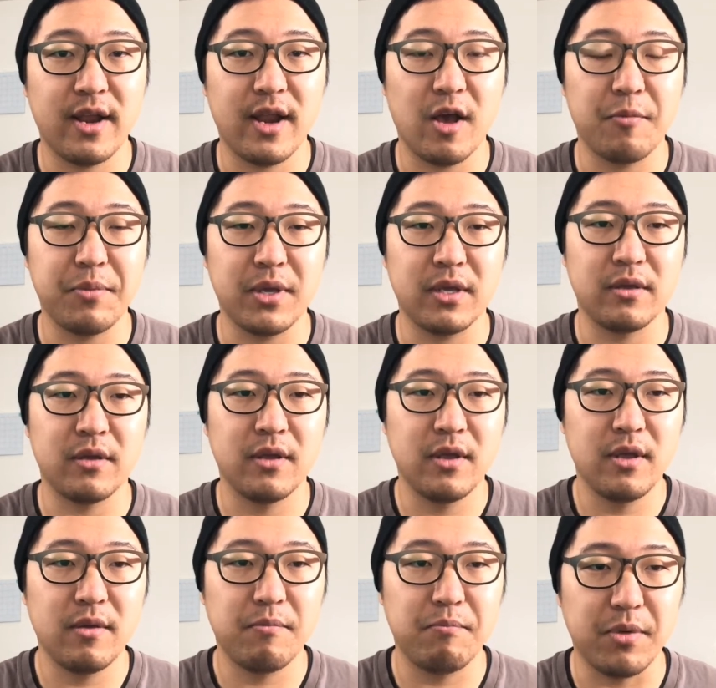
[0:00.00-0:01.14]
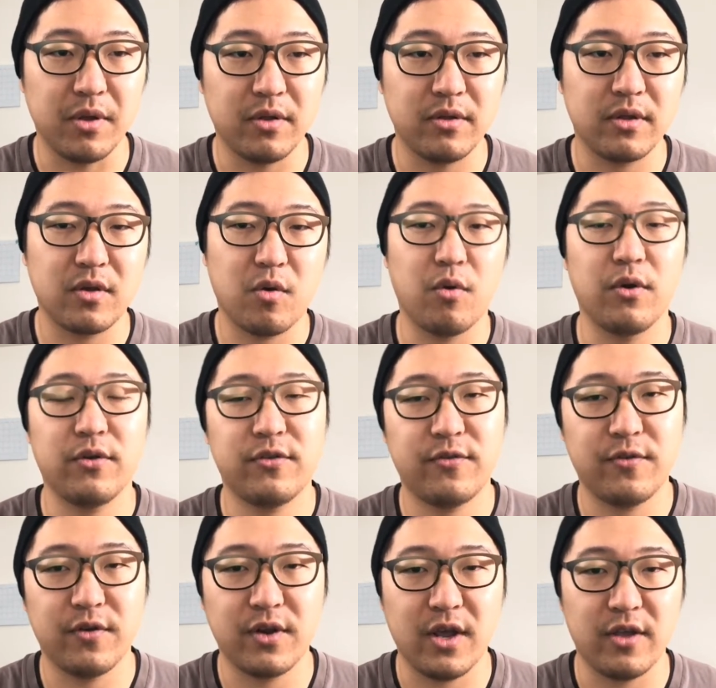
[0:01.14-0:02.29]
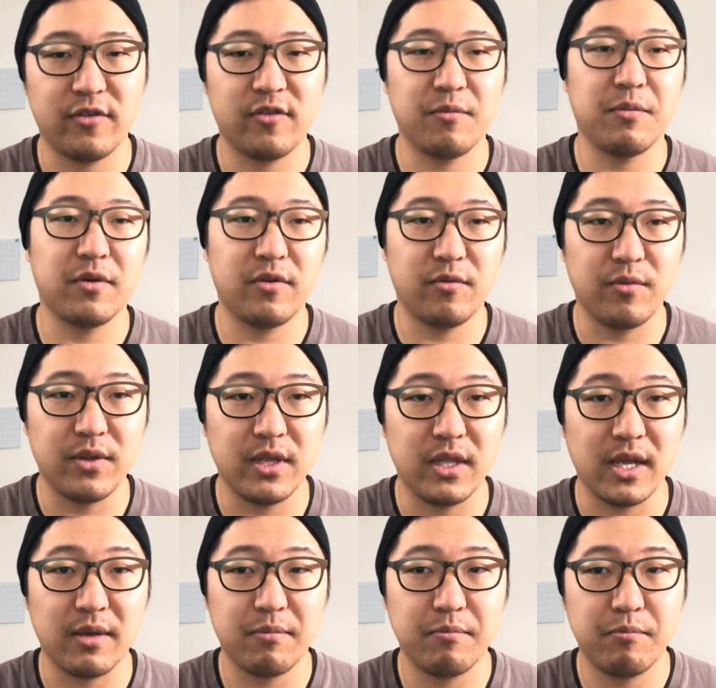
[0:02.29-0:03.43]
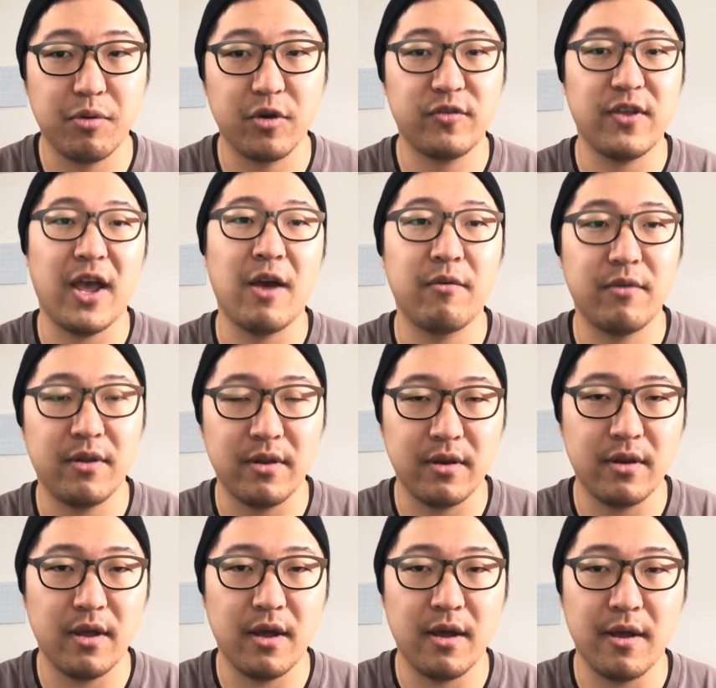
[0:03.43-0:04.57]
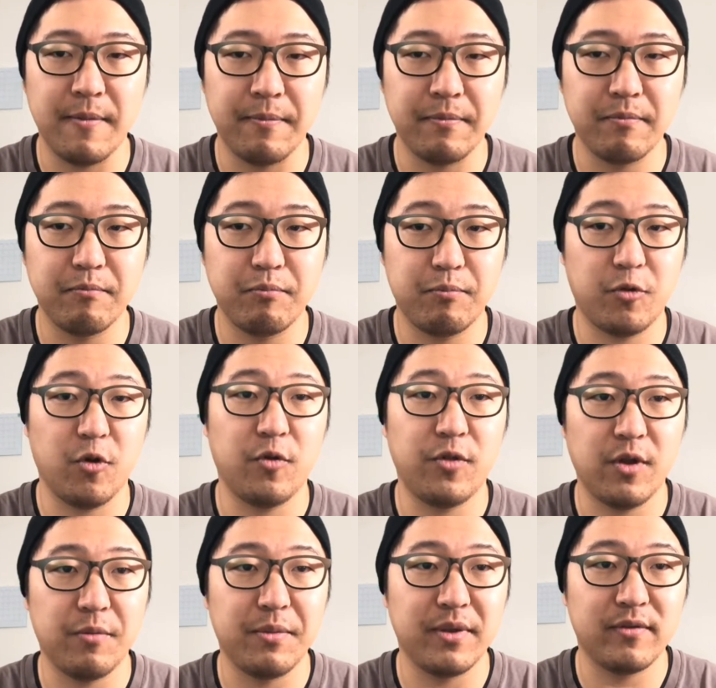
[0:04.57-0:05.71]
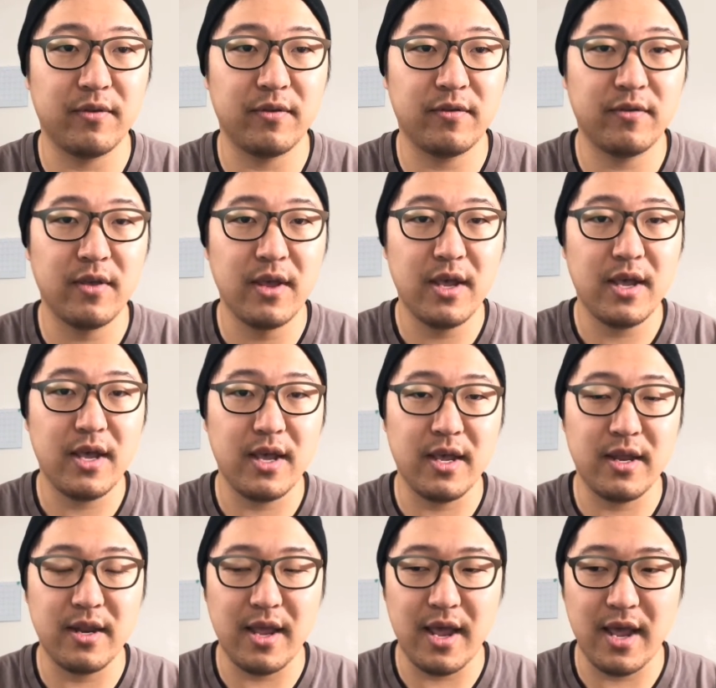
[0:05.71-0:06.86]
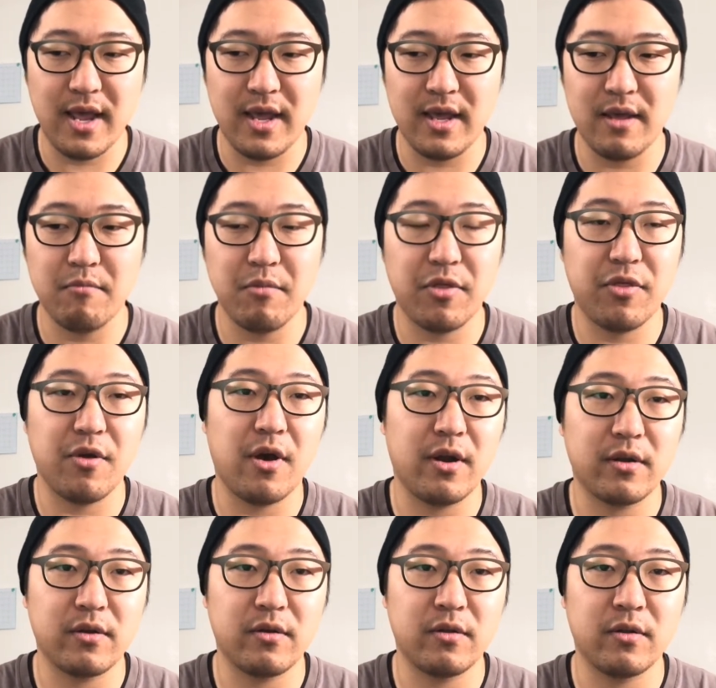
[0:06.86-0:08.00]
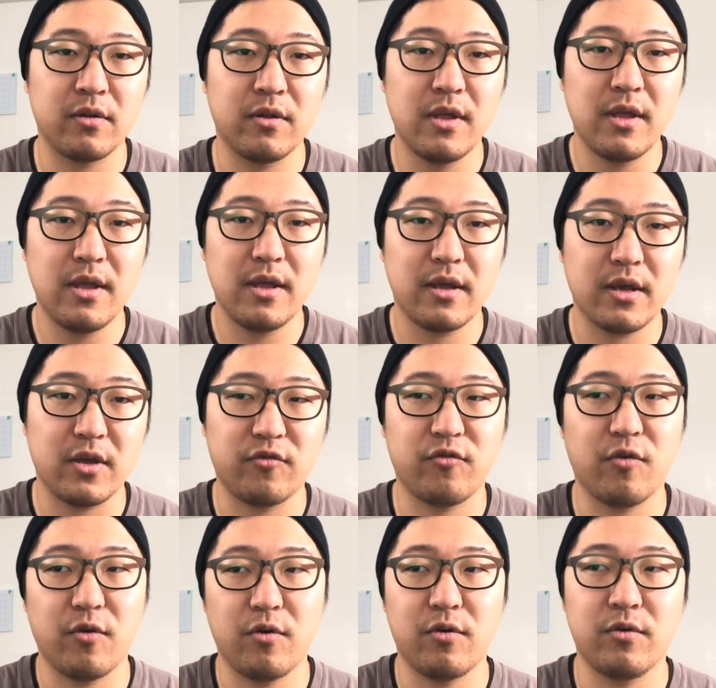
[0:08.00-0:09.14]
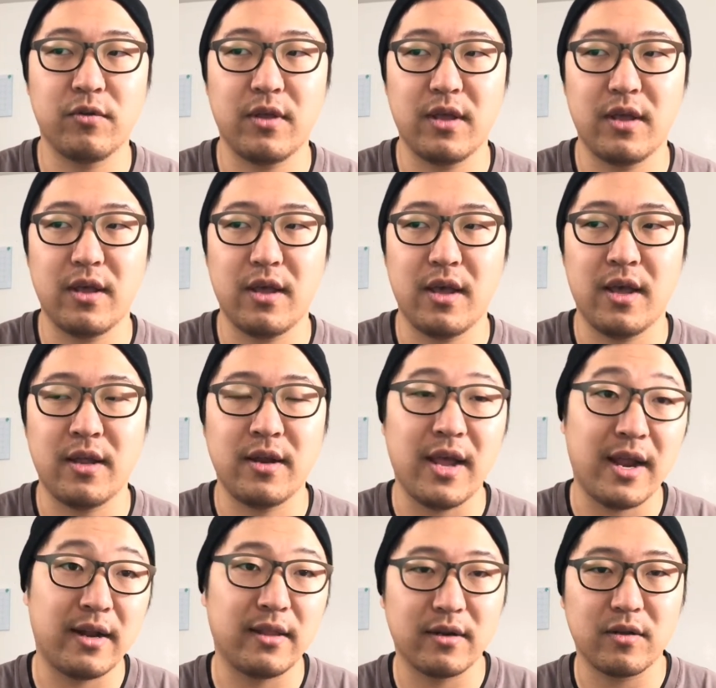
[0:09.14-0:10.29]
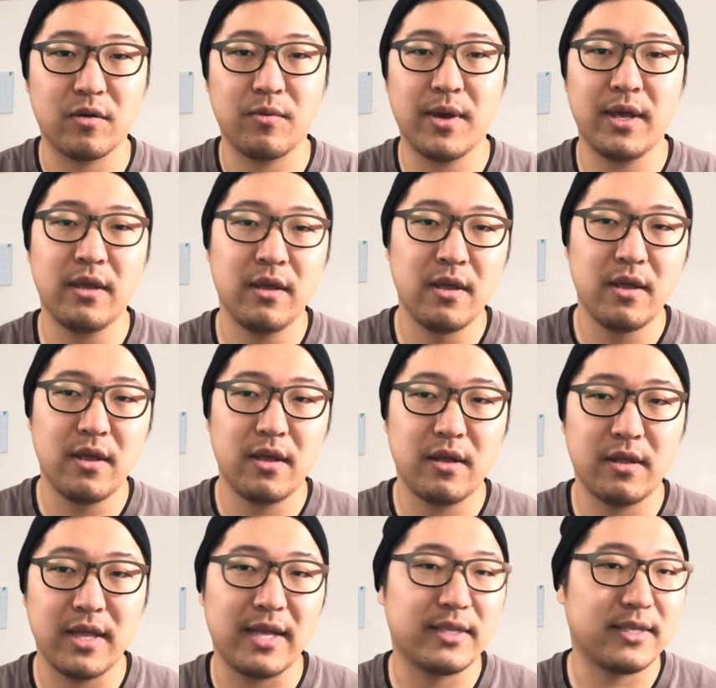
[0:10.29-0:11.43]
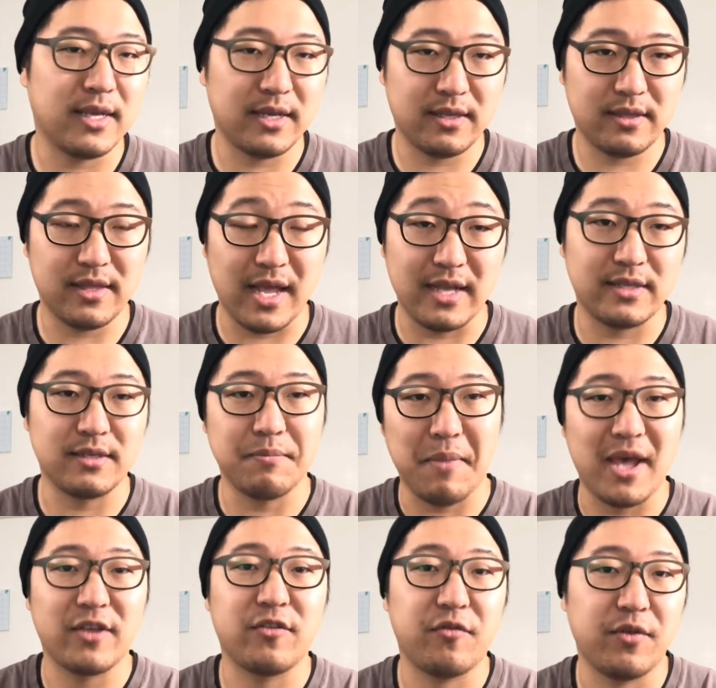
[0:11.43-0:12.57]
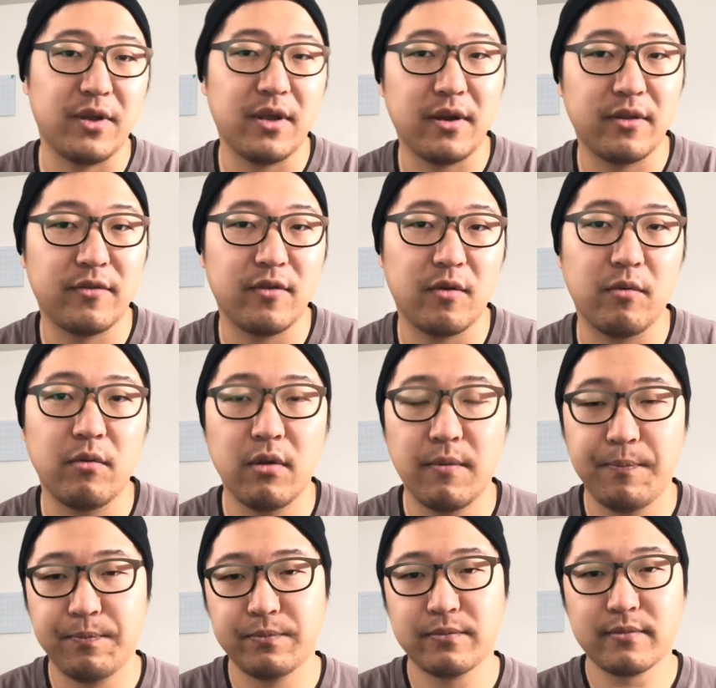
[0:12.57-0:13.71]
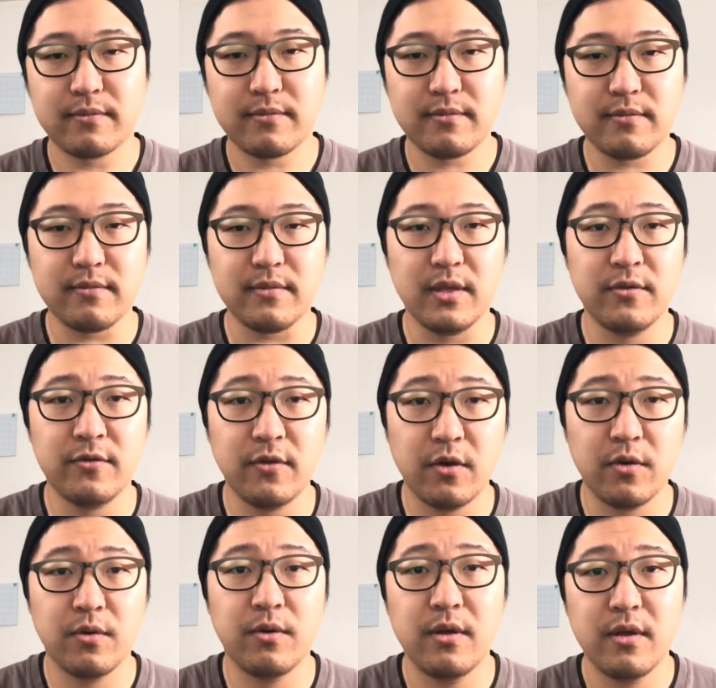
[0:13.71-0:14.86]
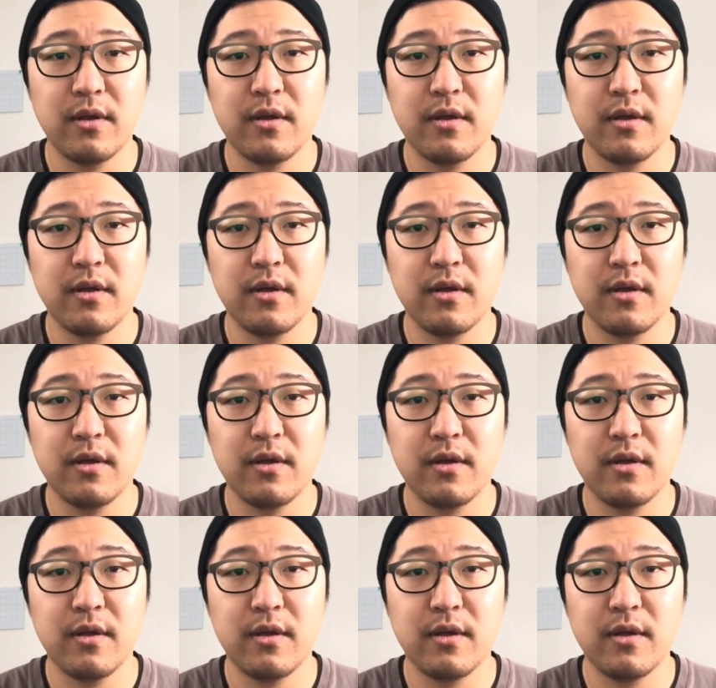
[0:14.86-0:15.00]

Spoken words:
and helping build a course for a customer to really like push out and grow their business in a methodical, controlled, and analytical way. Well, that's a mastery on its own. So